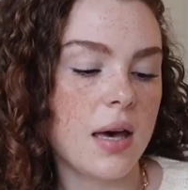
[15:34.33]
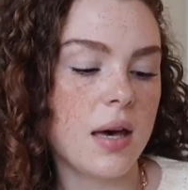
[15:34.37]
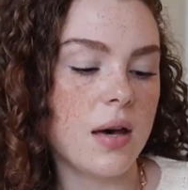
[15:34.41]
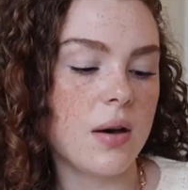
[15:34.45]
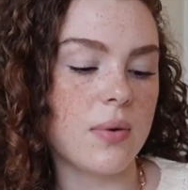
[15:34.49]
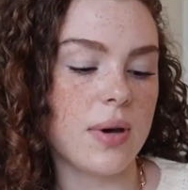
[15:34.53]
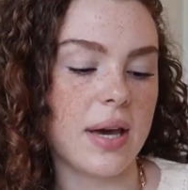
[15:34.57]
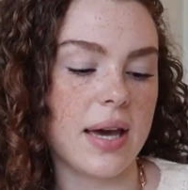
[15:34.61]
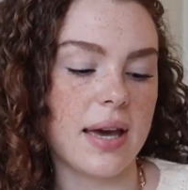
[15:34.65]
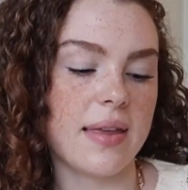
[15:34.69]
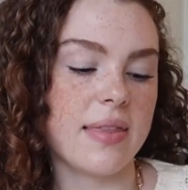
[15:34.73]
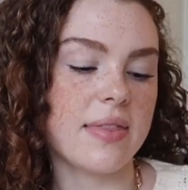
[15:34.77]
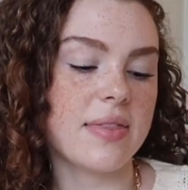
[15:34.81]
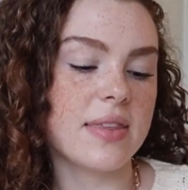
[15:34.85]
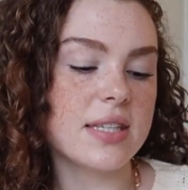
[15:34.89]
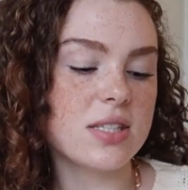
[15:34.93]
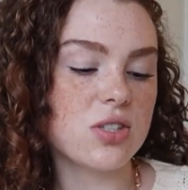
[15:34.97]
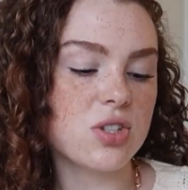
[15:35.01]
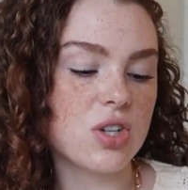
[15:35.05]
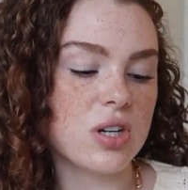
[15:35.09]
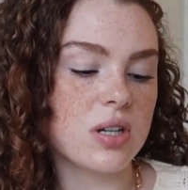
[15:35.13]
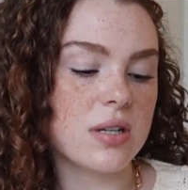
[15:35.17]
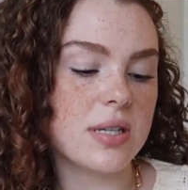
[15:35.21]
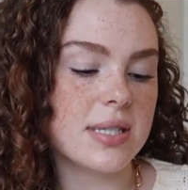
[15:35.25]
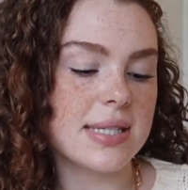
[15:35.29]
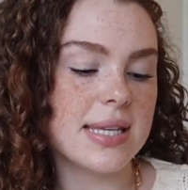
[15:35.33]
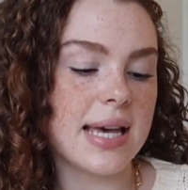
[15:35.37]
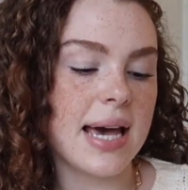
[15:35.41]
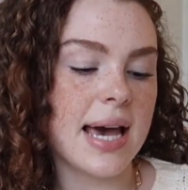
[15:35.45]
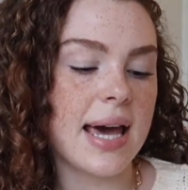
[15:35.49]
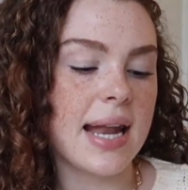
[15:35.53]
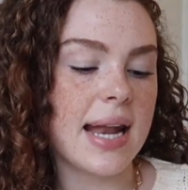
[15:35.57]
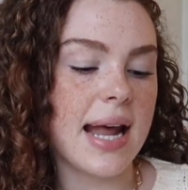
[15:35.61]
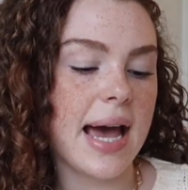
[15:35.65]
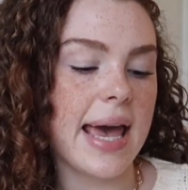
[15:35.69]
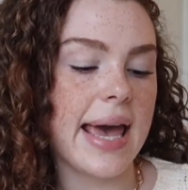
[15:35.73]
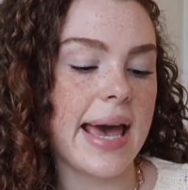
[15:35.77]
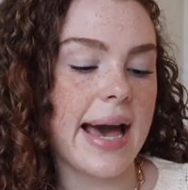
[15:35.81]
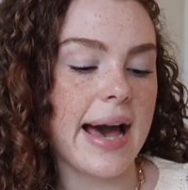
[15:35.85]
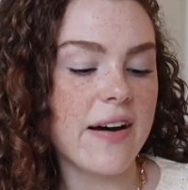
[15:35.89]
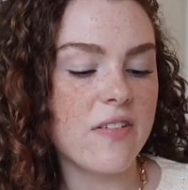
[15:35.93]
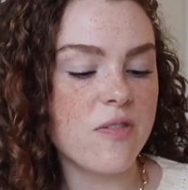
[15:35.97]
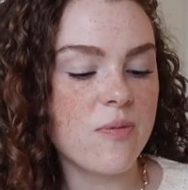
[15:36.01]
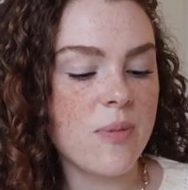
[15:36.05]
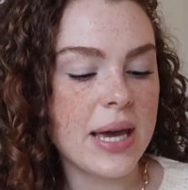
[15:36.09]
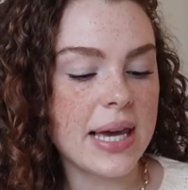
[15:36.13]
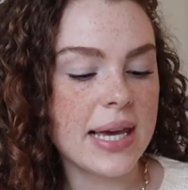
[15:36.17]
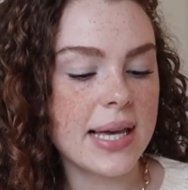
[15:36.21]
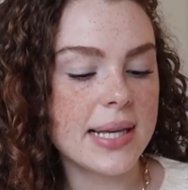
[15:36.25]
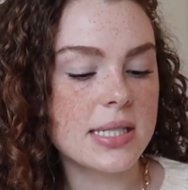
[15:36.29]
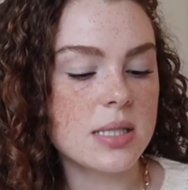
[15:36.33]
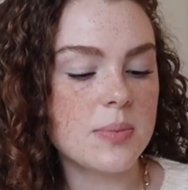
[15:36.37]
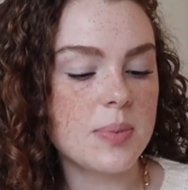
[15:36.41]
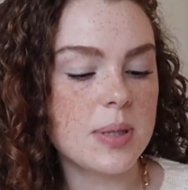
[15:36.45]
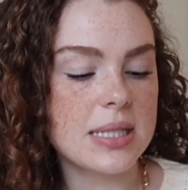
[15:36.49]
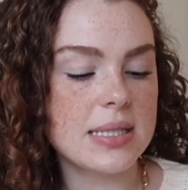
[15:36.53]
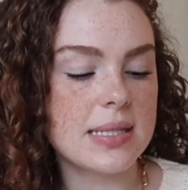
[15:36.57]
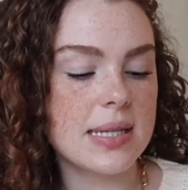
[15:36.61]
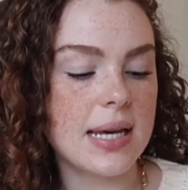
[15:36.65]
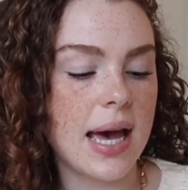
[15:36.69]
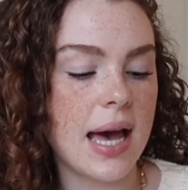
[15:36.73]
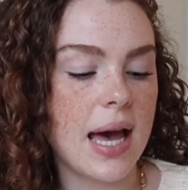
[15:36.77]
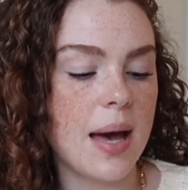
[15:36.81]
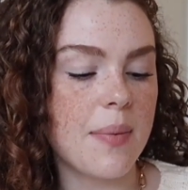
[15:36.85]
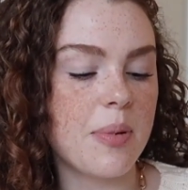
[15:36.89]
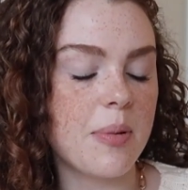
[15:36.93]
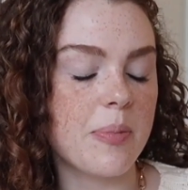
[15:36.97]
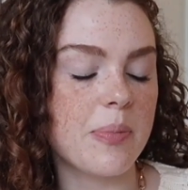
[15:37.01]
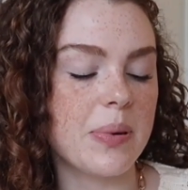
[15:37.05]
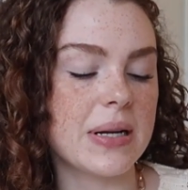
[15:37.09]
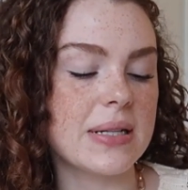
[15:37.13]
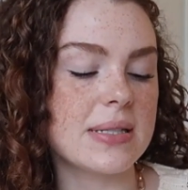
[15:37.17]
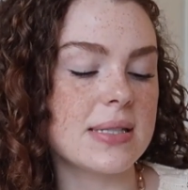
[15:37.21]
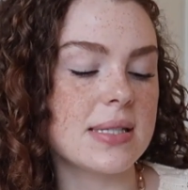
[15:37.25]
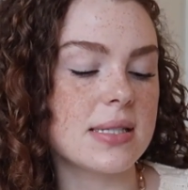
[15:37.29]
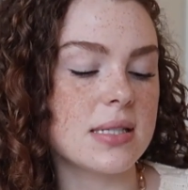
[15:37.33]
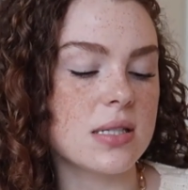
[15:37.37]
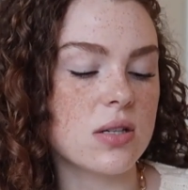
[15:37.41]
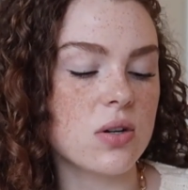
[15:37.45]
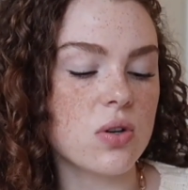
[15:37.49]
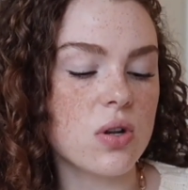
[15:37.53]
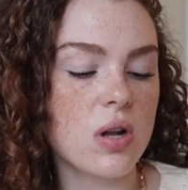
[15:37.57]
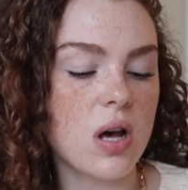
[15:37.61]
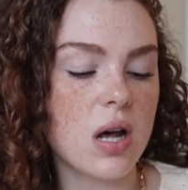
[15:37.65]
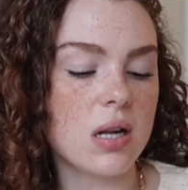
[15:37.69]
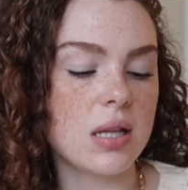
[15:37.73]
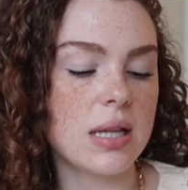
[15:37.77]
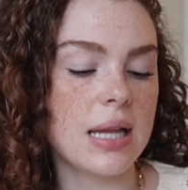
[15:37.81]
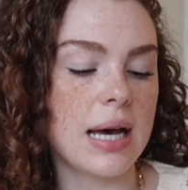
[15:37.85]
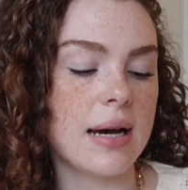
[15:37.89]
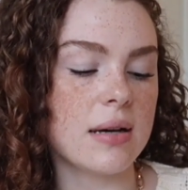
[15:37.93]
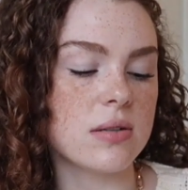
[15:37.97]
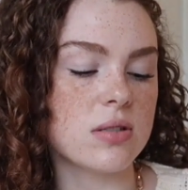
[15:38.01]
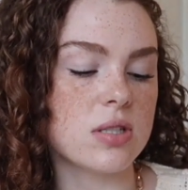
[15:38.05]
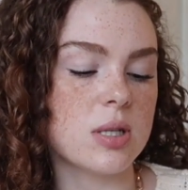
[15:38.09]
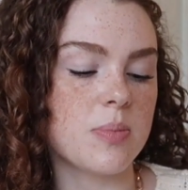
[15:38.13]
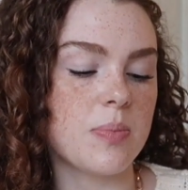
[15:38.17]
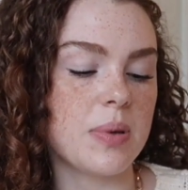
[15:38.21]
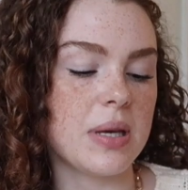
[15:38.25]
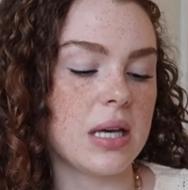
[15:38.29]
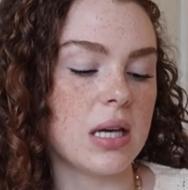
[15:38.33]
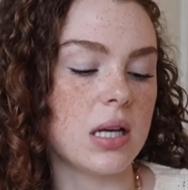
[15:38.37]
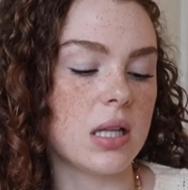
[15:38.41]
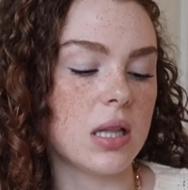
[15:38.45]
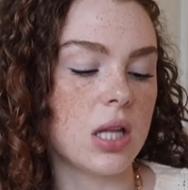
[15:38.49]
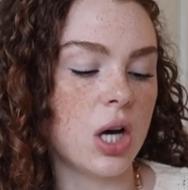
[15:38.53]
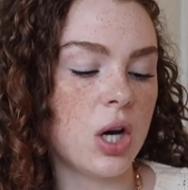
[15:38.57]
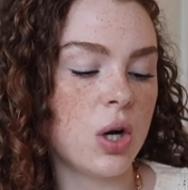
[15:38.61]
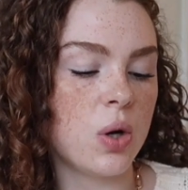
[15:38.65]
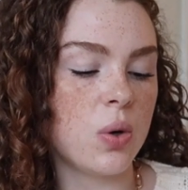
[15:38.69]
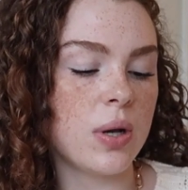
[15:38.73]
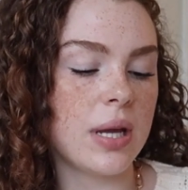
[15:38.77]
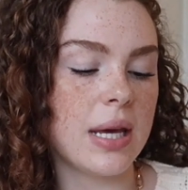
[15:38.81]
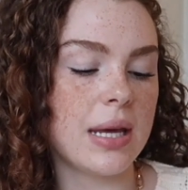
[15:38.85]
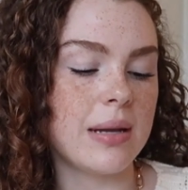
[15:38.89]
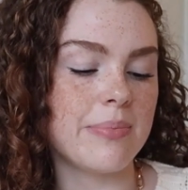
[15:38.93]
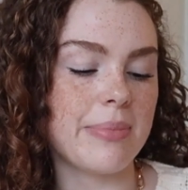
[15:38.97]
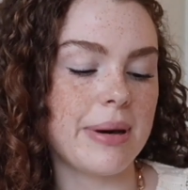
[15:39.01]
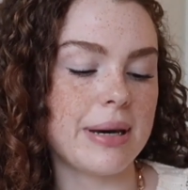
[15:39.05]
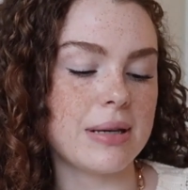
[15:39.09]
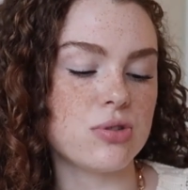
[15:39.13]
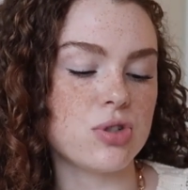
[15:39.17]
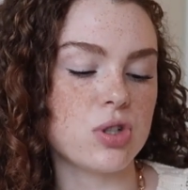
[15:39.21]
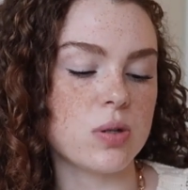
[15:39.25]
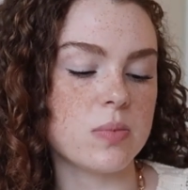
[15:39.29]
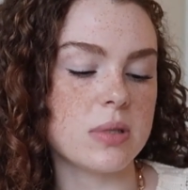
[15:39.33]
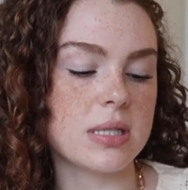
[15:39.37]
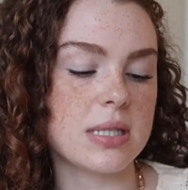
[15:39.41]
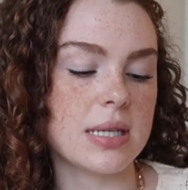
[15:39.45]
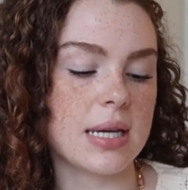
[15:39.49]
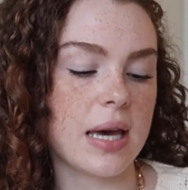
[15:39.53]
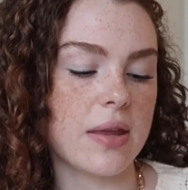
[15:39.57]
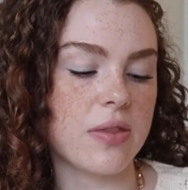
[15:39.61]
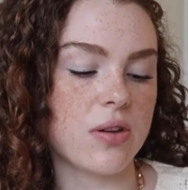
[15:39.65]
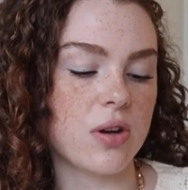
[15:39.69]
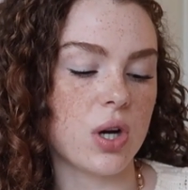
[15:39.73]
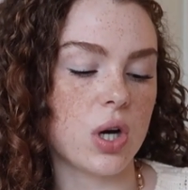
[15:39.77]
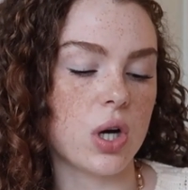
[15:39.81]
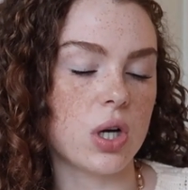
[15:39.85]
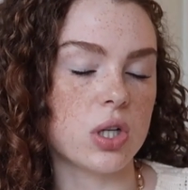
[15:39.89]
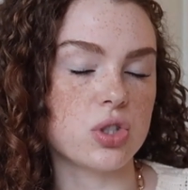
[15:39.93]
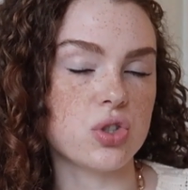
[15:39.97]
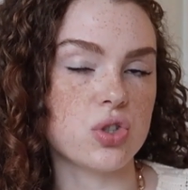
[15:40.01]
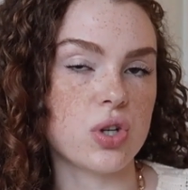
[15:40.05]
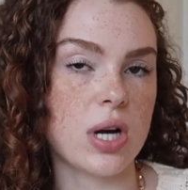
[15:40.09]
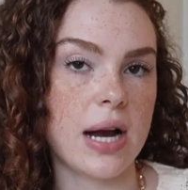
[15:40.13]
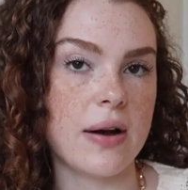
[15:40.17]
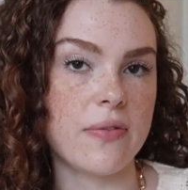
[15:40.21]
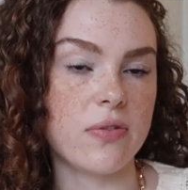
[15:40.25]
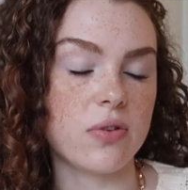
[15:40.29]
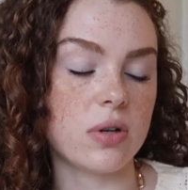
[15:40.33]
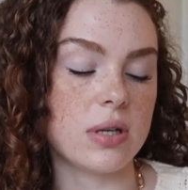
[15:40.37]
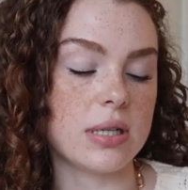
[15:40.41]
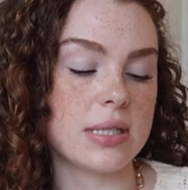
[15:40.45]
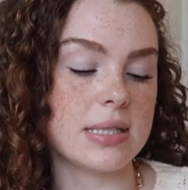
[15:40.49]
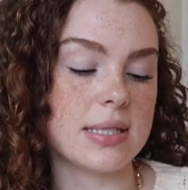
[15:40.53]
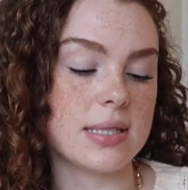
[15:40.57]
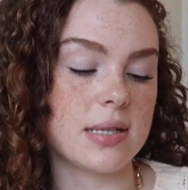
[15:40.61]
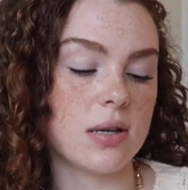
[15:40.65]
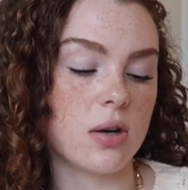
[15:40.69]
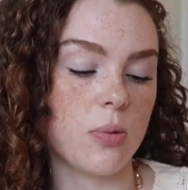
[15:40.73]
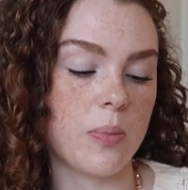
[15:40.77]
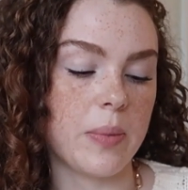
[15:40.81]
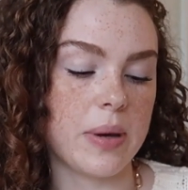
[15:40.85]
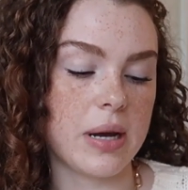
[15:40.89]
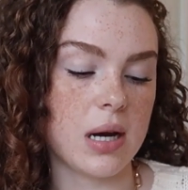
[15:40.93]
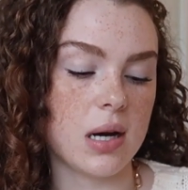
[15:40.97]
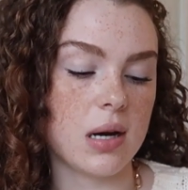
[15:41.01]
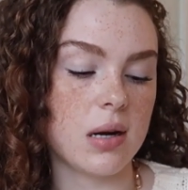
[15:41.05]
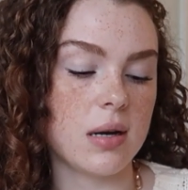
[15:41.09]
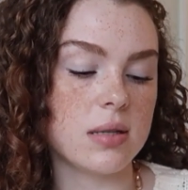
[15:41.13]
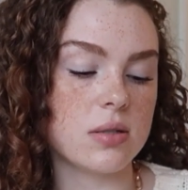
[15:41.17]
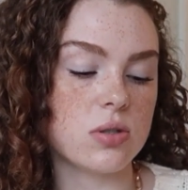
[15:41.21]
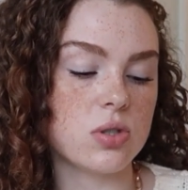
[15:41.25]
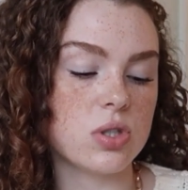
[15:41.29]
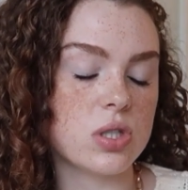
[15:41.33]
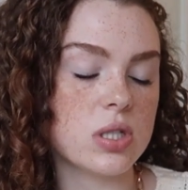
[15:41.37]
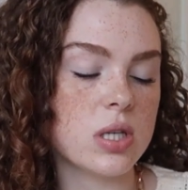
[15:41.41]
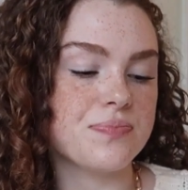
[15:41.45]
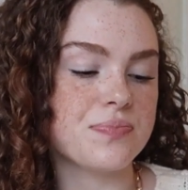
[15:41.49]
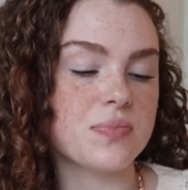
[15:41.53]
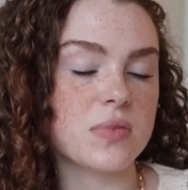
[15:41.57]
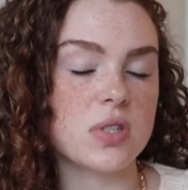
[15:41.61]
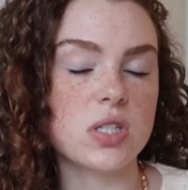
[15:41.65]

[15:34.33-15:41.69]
Okay, this girl said, I have my ketibik tab, but still not allowed to be alone in bedroom together or travel until marriage.